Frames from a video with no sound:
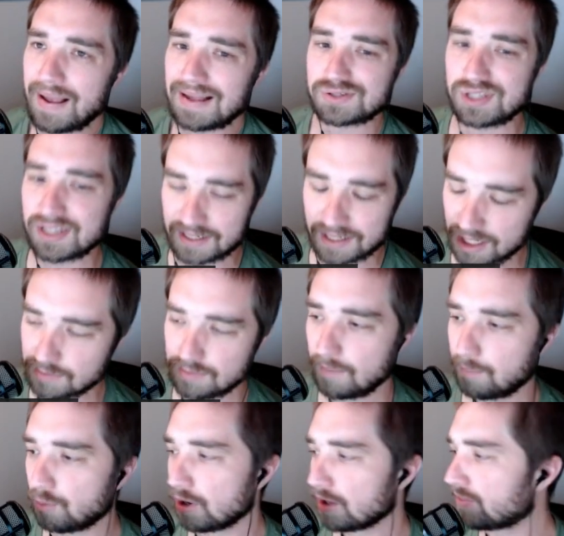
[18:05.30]
best thing I could come
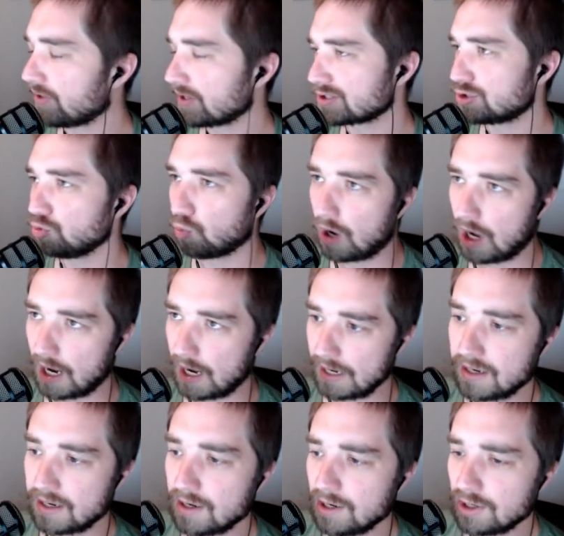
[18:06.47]
up with as to
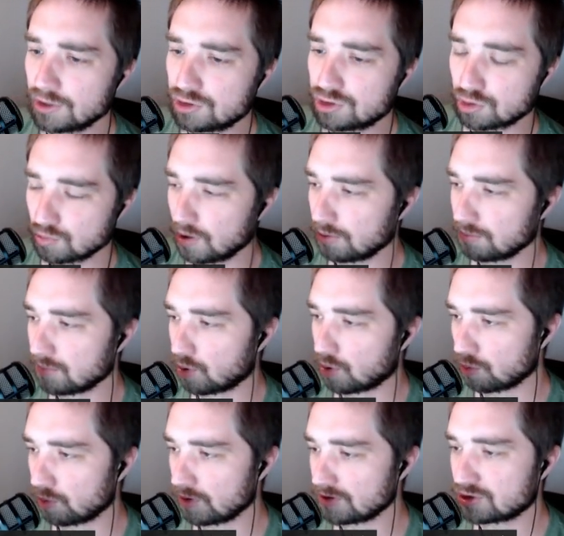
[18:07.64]
why Sharon
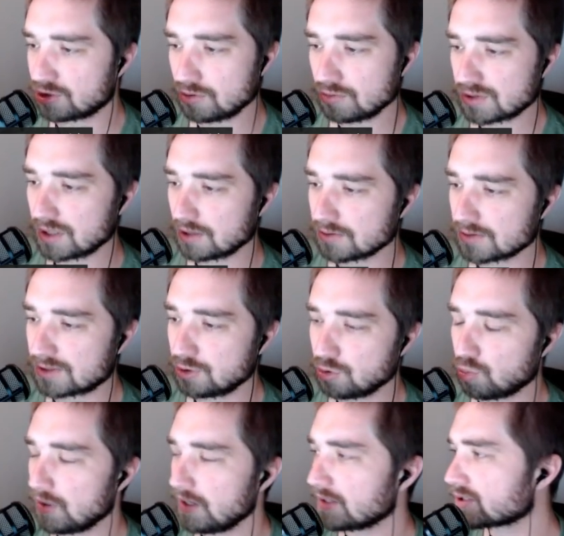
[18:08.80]
Moore would choose those 2
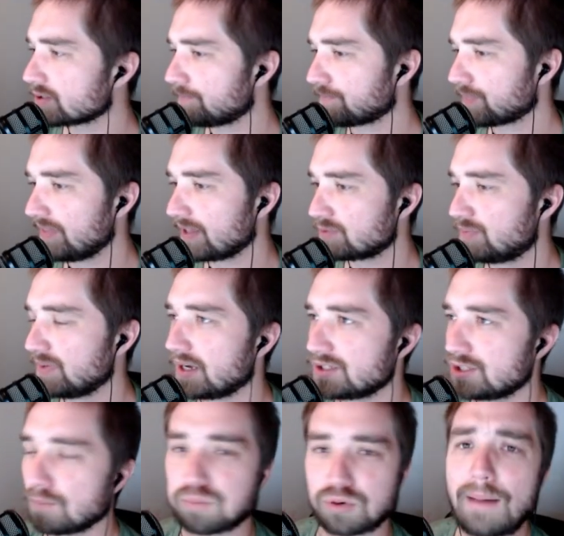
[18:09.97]
weeks. And that's
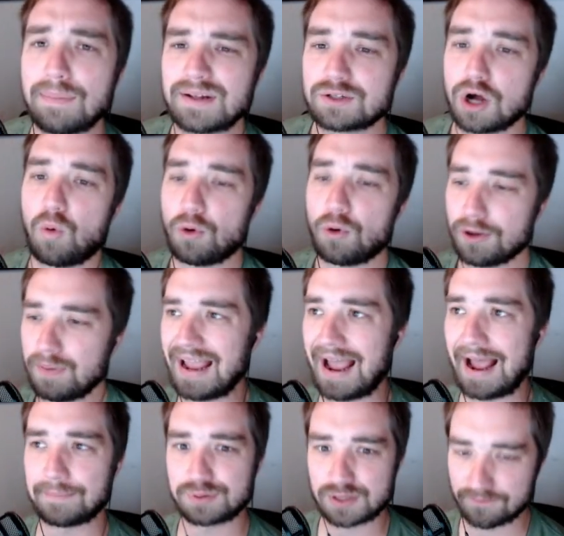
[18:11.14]
because you probably don't want to be
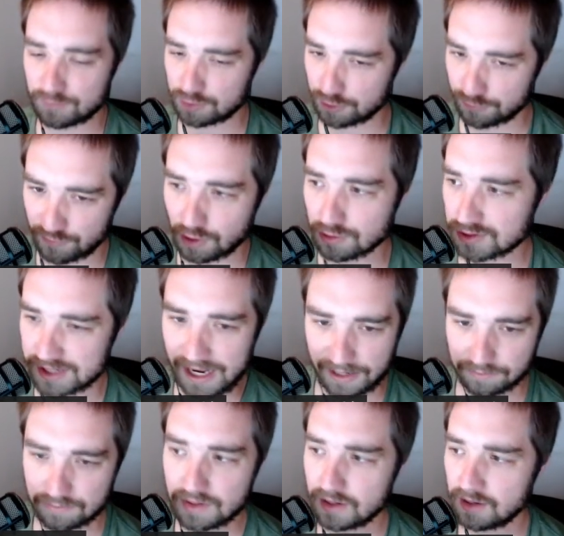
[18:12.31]
absent for your first
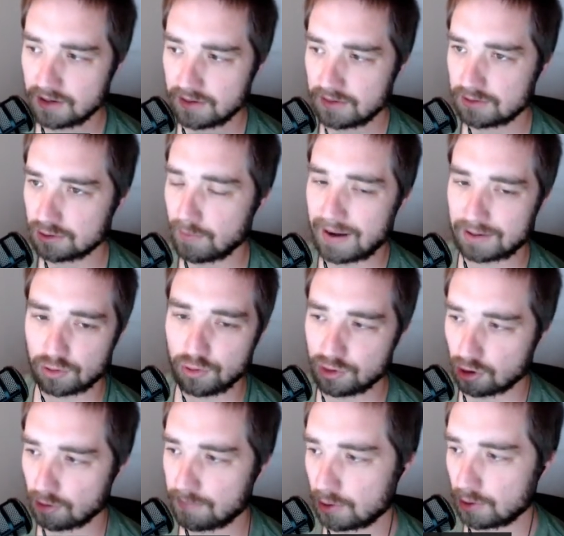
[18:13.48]
game, no matter who
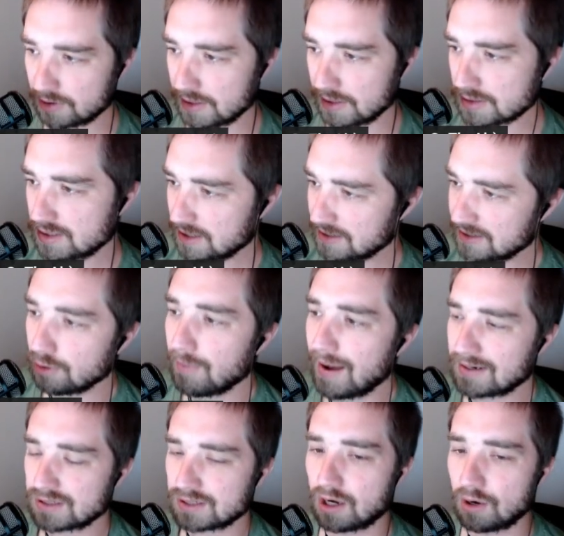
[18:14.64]
your opponent is. Like New
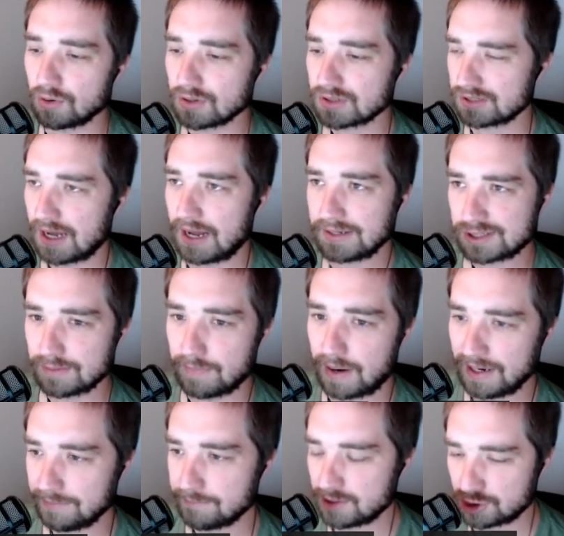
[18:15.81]
Mexico is not
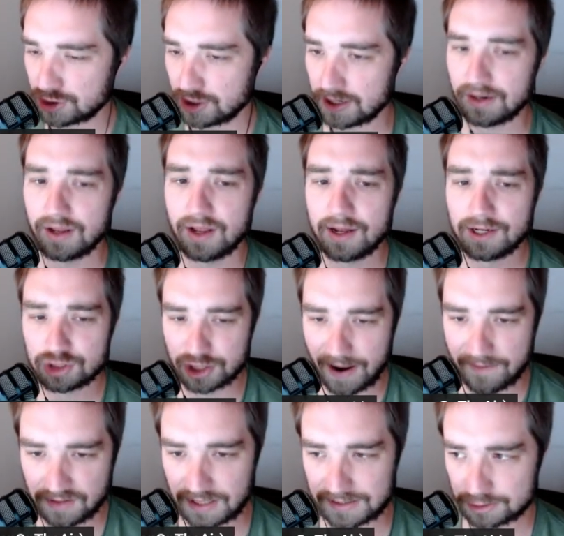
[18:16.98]
somebody Michigan should
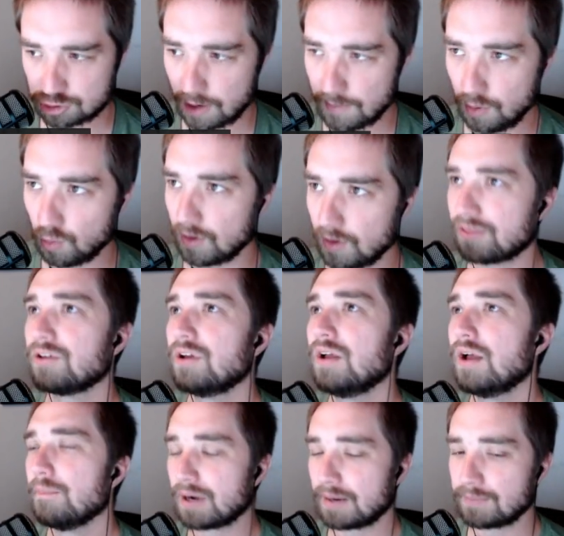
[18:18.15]
have a lot of trouble with,
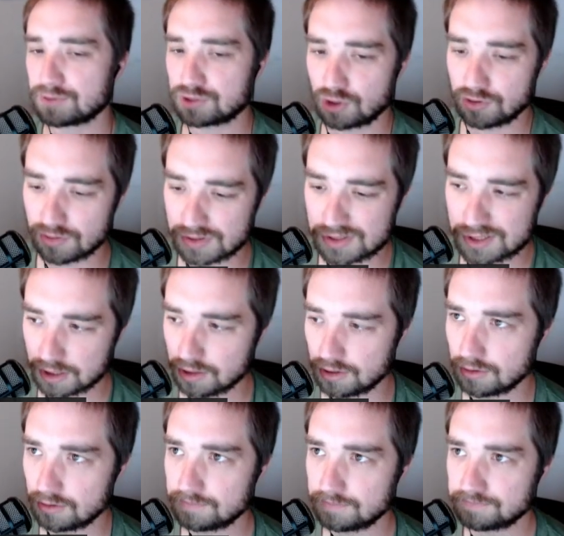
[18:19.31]
but I'm sure you
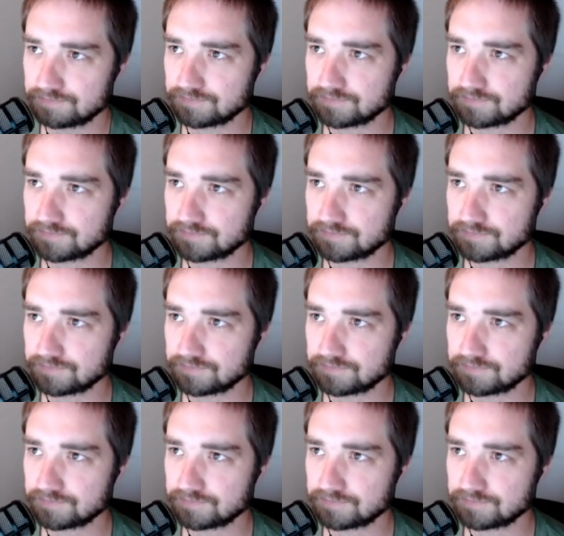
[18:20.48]
still